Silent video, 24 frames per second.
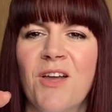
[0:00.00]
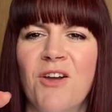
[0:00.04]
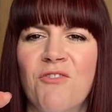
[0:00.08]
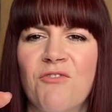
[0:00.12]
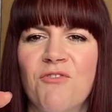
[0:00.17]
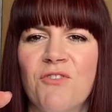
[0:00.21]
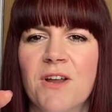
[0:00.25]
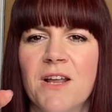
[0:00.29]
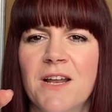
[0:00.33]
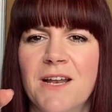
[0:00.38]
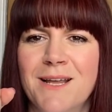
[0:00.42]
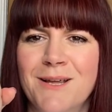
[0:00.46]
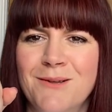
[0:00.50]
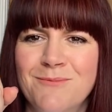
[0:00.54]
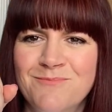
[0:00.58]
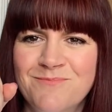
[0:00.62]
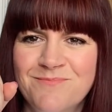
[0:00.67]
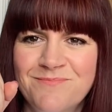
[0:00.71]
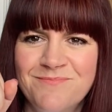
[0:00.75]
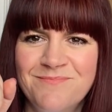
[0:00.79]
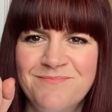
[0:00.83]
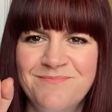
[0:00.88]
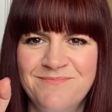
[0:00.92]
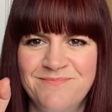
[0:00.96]
Really?
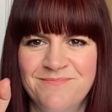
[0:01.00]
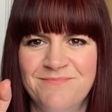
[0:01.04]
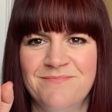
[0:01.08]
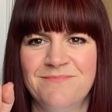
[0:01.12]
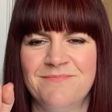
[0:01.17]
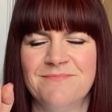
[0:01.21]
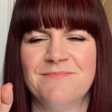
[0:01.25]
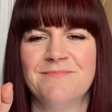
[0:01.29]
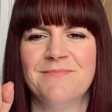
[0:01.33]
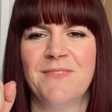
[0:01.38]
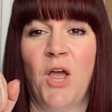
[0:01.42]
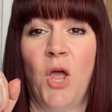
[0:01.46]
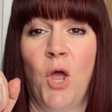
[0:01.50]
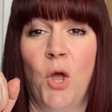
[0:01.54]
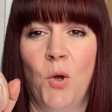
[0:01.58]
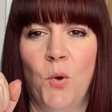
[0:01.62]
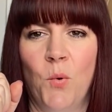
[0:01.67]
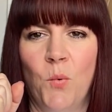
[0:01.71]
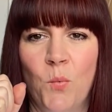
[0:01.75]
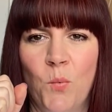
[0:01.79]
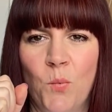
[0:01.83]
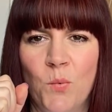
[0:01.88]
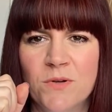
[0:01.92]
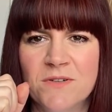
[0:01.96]

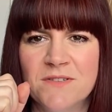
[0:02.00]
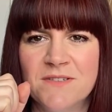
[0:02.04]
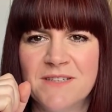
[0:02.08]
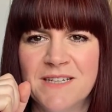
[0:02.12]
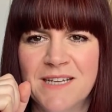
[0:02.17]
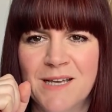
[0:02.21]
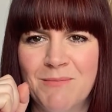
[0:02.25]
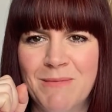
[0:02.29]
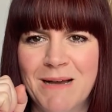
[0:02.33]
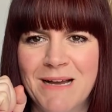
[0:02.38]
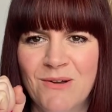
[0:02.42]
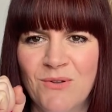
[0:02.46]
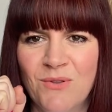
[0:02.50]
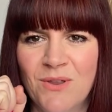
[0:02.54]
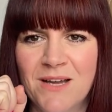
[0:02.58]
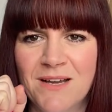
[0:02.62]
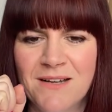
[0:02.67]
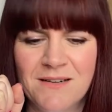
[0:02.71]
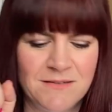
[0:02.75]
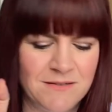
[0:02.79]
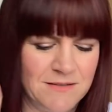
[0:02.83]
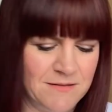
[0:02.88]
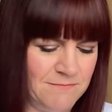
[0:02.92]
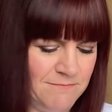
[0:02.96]
We'll see about
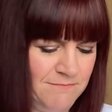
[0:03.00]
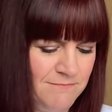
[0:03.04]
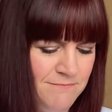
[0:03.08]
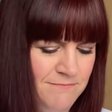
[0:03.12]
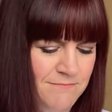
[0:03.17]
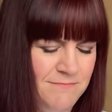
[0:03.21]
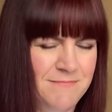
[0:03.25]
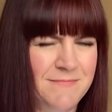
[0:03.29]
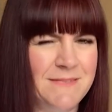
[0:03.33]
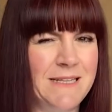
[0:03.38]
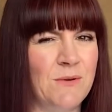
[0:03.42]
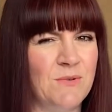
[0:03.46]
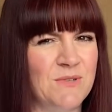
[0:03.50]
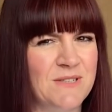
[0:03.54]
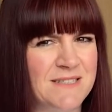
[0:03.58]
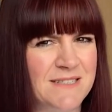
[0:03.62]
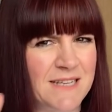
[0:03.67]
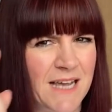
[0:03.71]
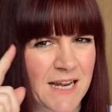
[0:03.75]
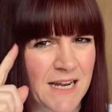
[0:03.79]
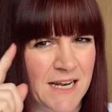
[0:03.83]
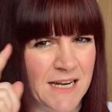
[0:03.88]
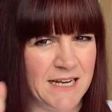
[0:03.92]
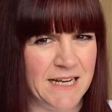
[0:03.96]
that. That was
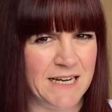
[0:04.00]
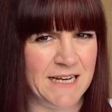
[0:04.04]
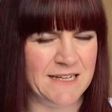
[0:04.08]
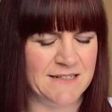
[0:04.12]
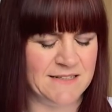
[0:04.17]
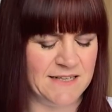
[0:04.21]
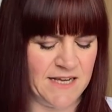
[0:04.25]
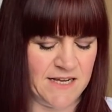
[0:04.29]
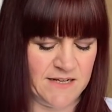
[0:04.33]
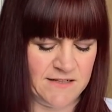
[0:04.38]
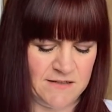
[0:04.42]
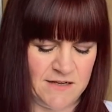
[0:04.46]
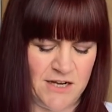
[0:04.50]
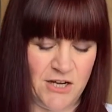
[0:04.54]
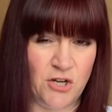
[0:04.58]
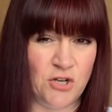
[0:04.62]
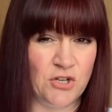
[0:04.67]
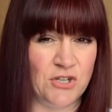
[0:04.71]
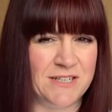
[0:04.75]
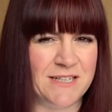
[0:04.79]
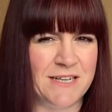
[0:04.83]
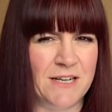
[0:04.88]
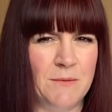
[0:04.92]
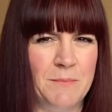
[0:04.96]
silently in his head. I
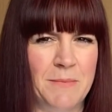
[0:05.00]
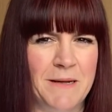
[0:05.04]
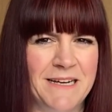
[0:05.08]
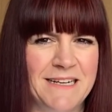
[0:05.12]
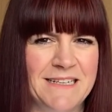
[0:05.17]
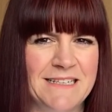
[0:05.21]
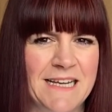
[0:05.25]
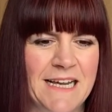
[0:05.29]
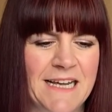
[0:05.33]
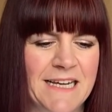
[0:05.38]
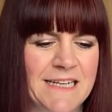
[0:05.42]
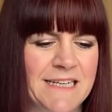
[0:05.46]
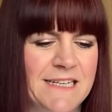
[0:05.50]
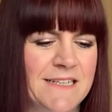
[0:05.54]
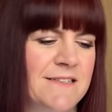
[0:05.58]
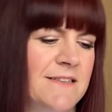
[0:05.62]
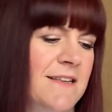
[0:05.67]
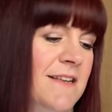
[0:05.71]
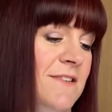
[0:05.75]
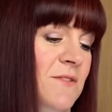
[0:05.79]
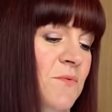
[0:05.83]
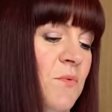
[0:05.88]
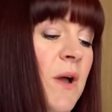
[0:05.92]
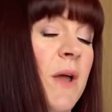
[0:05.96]
could tell by his eyes
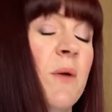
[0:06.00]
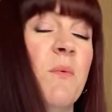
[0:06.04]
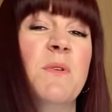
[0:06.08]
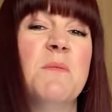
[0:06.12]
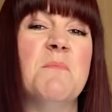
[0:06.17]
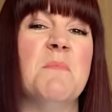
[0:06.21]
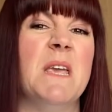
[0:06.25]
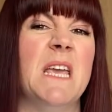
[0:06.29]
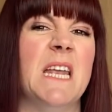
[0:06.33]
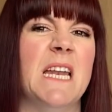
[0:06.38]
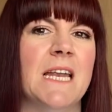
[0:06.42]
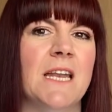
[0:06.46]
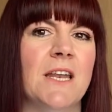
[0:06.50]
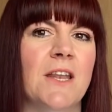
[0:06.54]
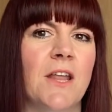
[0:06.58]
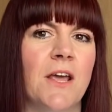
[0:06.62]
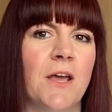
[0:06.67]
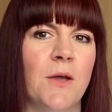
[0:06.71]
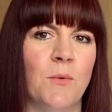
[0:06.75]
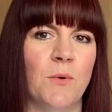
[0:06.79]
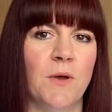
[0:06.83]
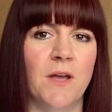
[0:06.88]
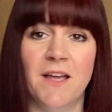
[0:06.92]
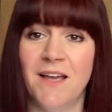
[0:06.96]
that's what he was meaning
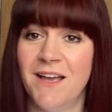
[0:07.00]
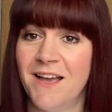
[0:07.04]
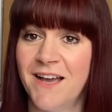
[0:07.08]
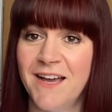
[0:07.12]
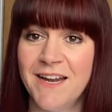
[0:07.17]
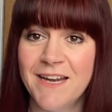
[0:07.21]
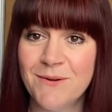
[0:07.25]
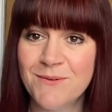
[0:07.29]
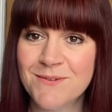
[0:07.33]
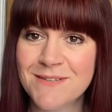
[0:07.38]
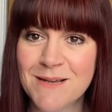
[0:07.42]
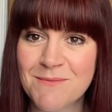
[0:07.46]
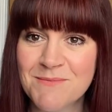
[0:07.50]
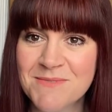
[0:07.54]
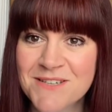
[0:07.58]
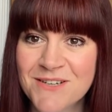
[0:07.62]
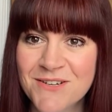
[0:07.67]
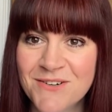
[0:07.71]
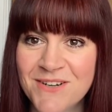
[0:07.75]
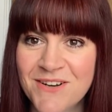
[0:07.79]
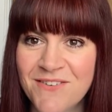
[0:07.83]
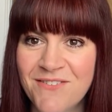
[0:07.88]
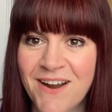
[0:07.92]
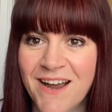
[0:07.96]
though. And he was
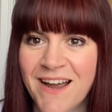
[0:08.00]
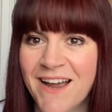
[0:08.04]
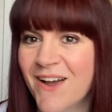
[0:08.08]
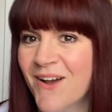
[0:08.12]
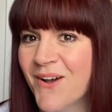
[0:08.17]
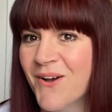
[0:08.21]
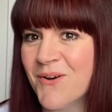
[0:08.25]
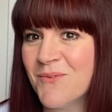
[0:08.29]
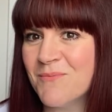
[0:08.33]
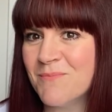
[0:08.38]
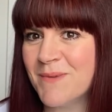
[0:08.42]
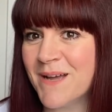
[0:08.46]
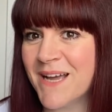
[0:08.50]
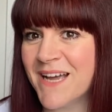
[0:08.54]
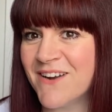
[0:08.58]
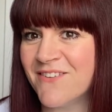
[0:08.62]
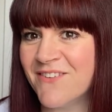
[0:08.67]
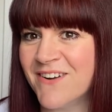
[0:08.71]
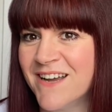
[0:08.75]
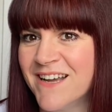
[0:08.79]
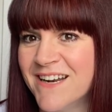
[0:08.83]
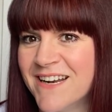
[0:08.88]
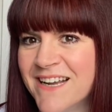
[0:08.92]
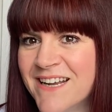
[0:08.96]
absolutely right. I couldn't bear
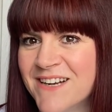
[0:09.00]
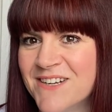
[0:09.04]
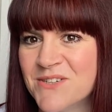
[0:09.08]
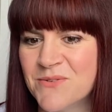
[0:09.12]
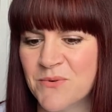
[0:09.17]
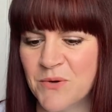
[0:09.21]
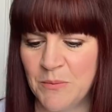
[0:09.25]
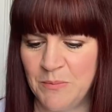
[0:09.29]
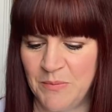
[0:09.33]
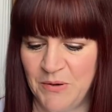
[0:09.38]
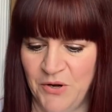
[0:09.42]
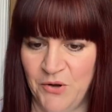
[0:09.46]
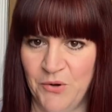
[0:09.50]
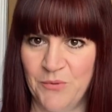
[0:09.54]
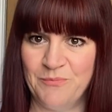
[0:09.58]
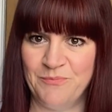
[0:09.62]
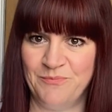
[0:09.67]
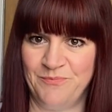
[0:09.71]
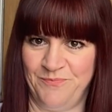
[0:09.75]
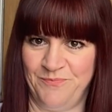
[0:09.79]
it and I had to open it up.